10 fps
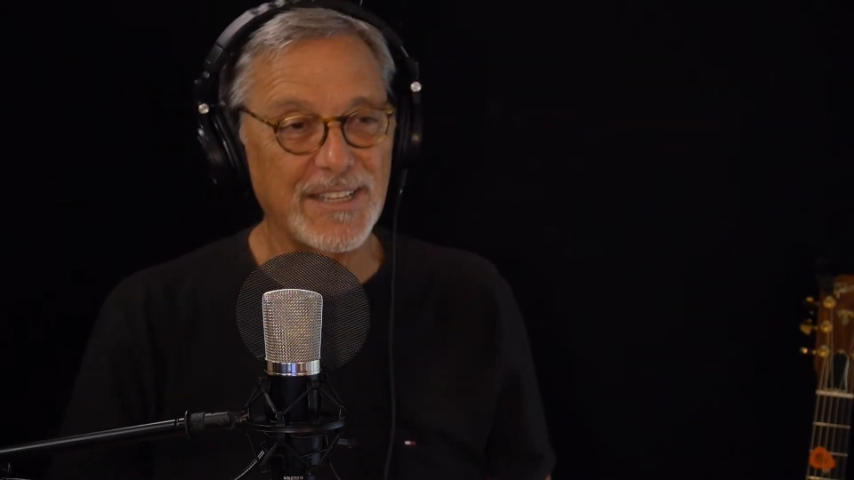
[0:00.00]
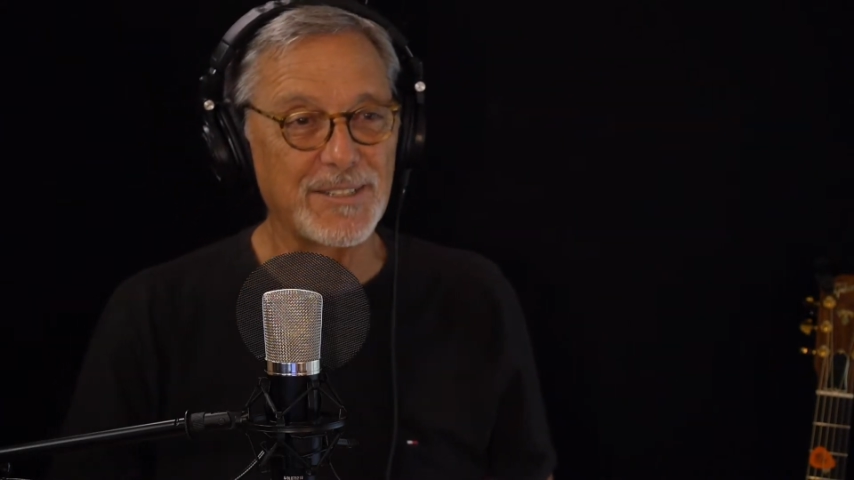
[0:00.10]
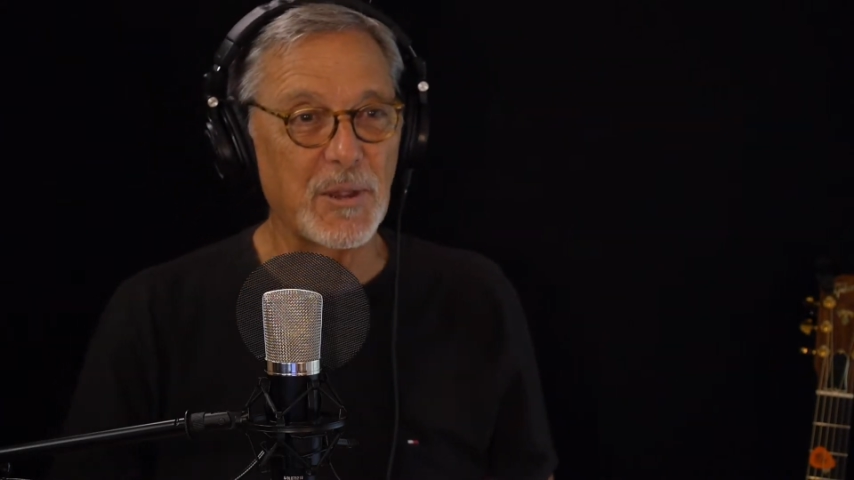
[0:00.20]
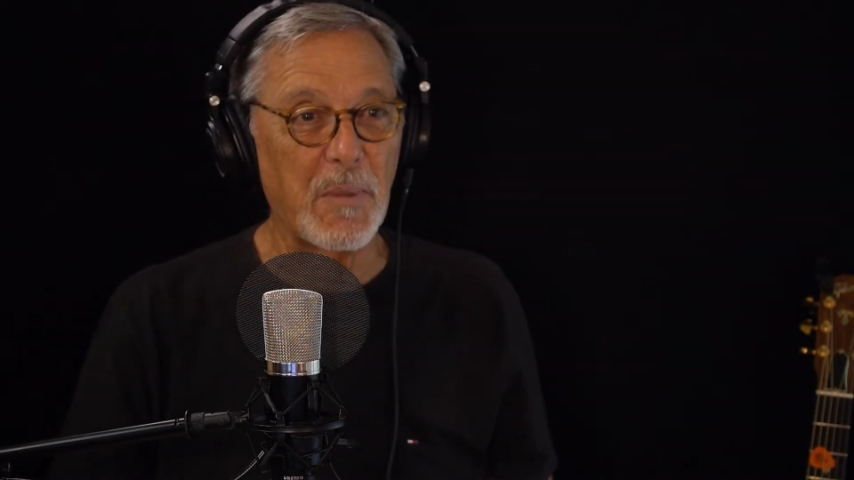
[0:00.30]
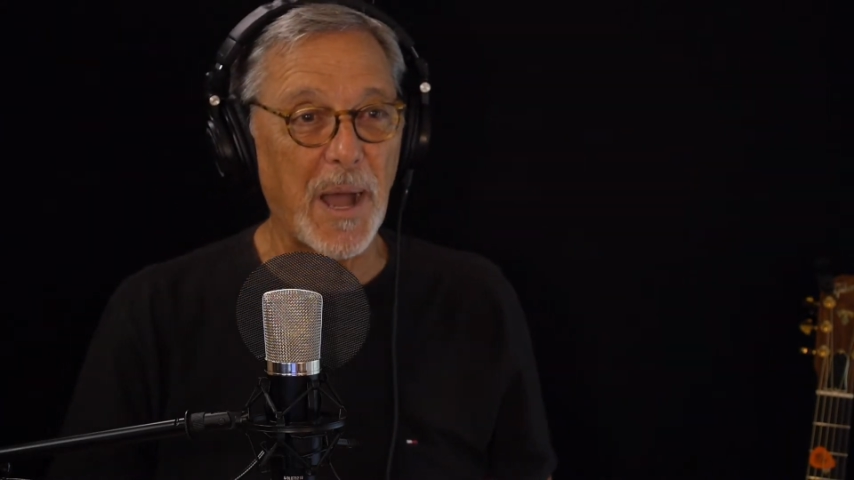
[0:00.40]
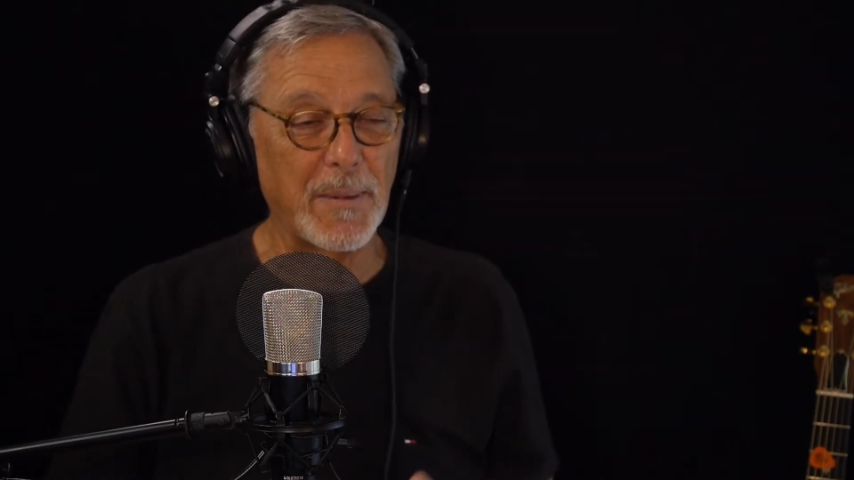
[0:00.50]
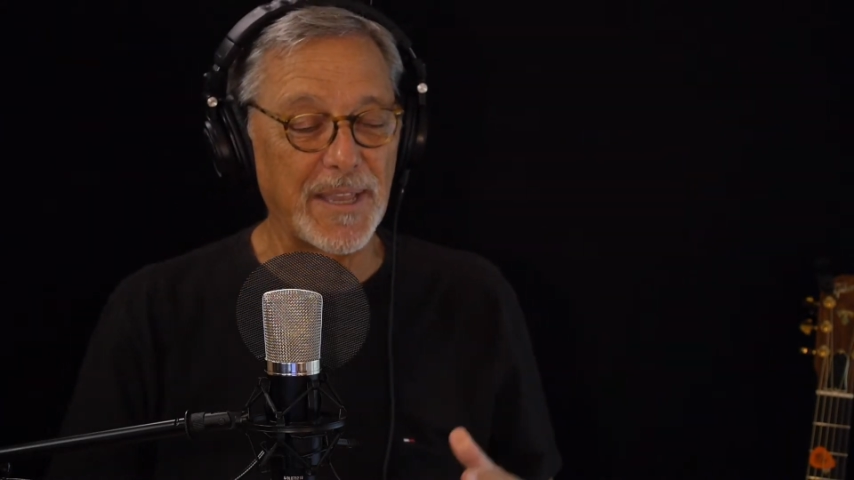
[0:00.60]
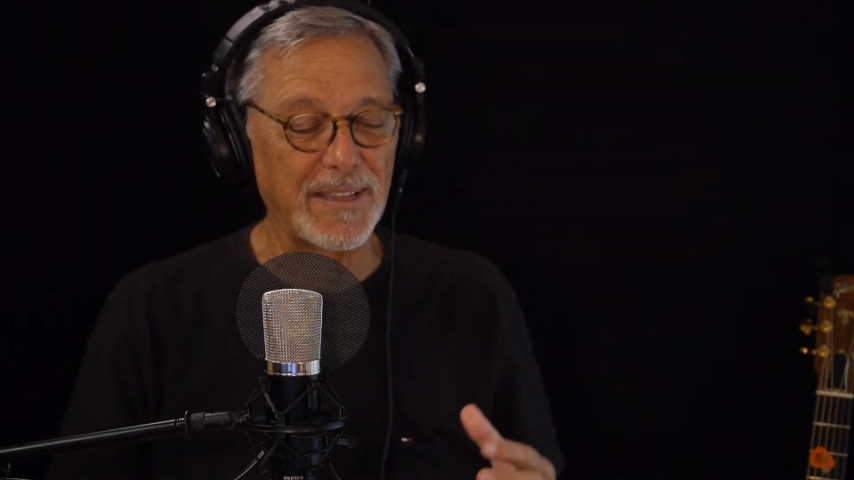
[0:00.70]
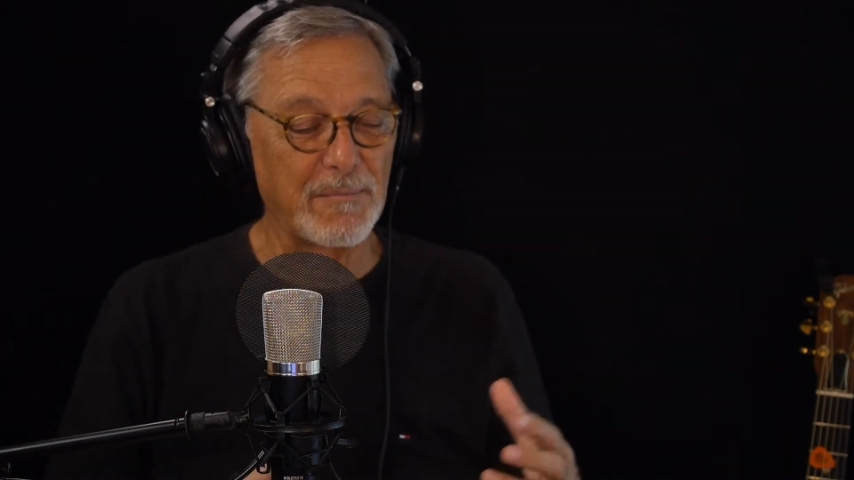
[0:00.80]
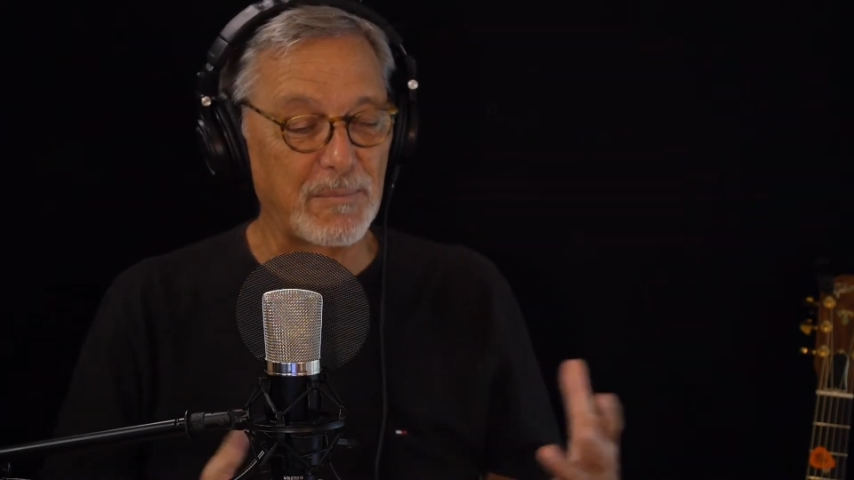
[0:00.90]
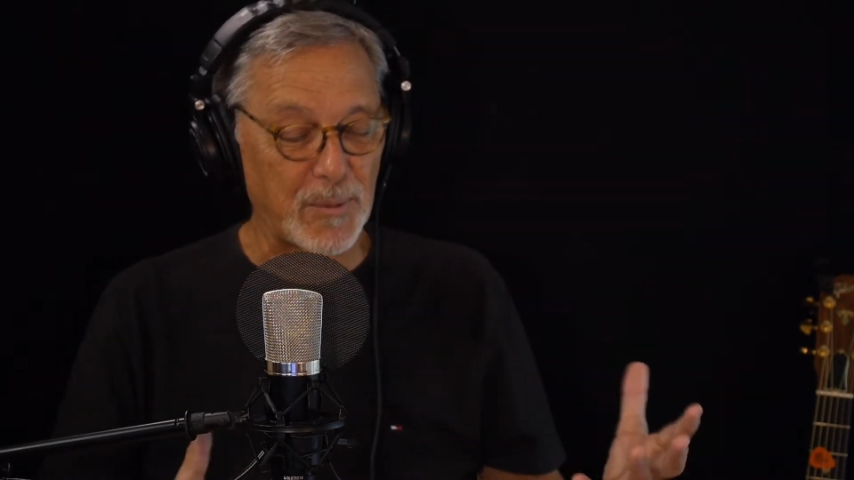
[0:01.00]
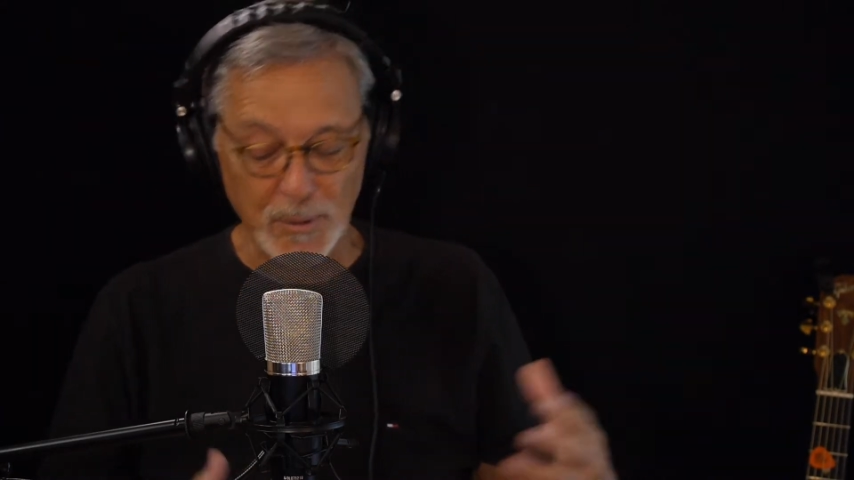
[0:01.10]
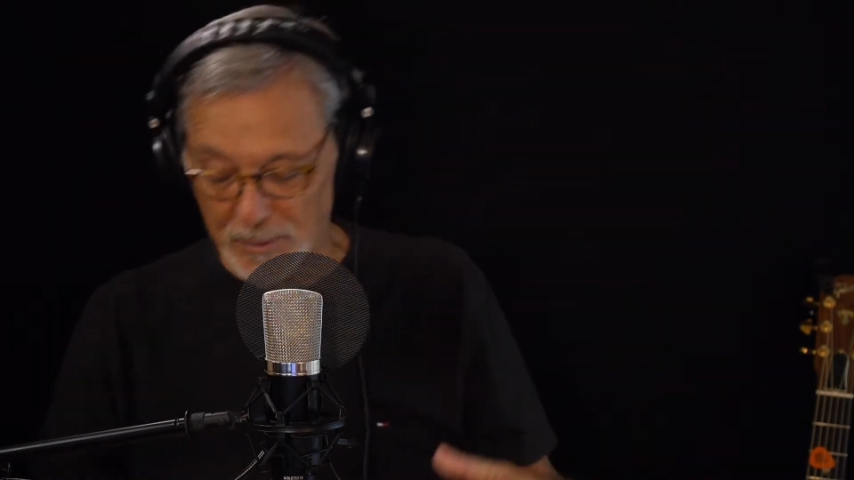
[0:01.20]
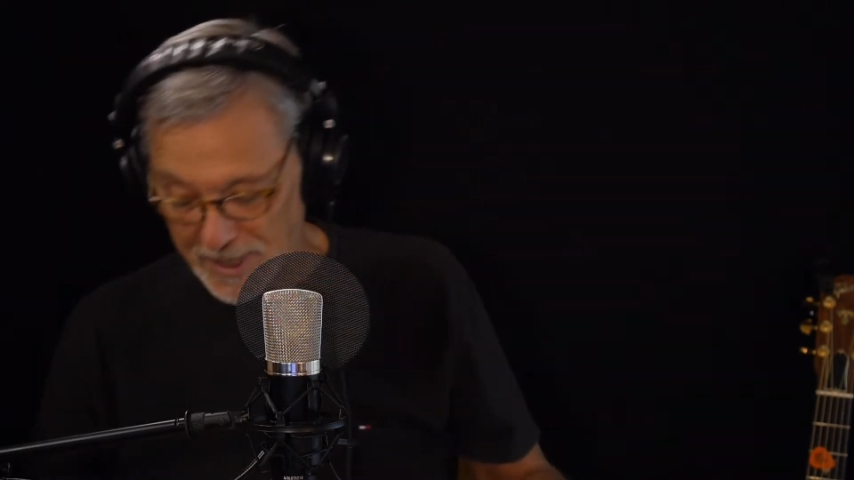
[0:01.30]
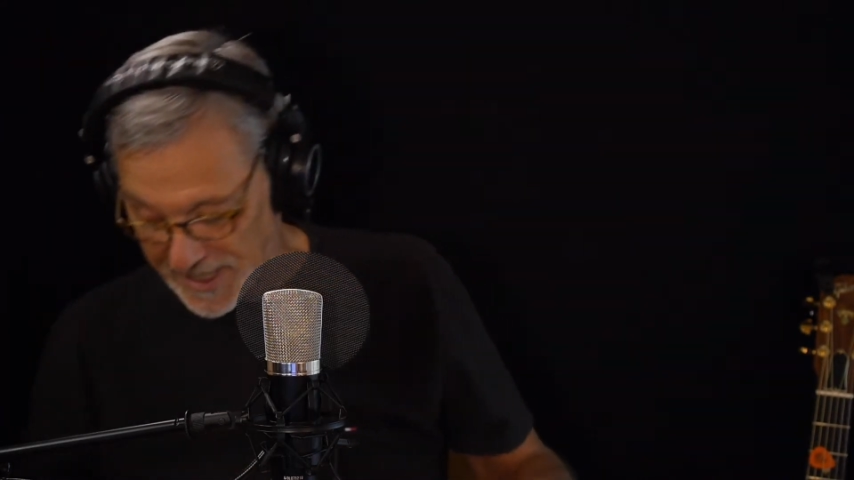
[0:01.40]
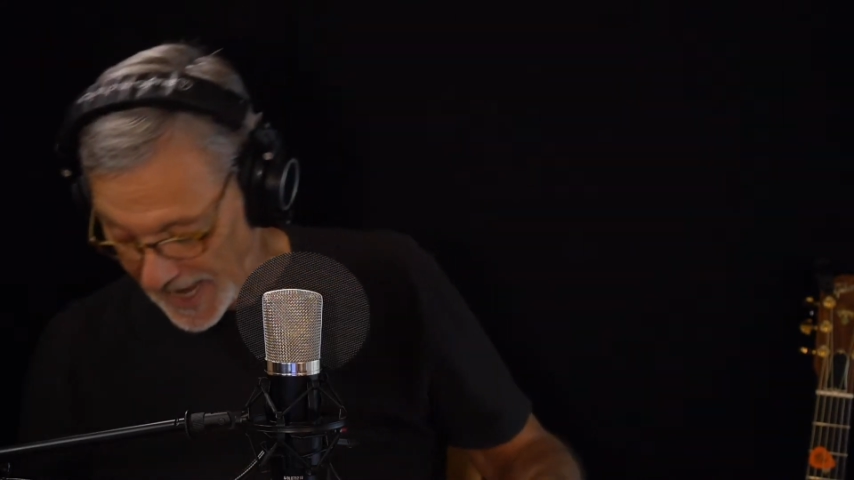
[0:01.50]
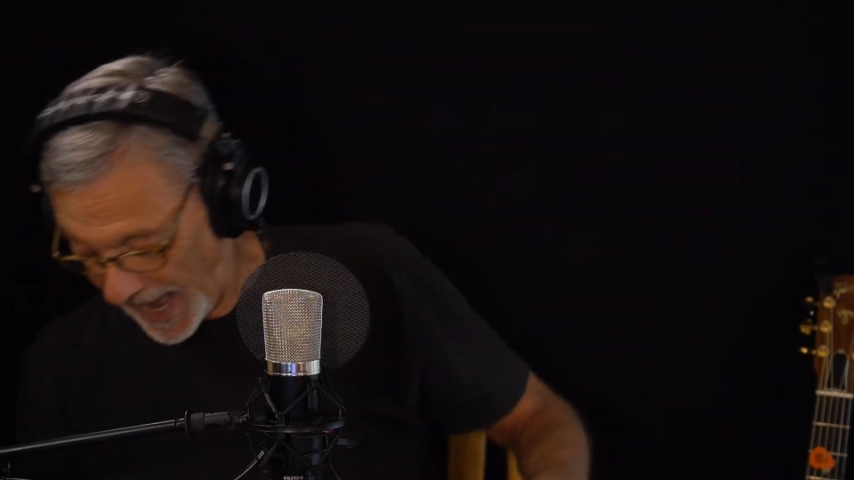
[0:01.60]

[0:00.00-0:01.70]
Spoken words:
so Bobby pulls this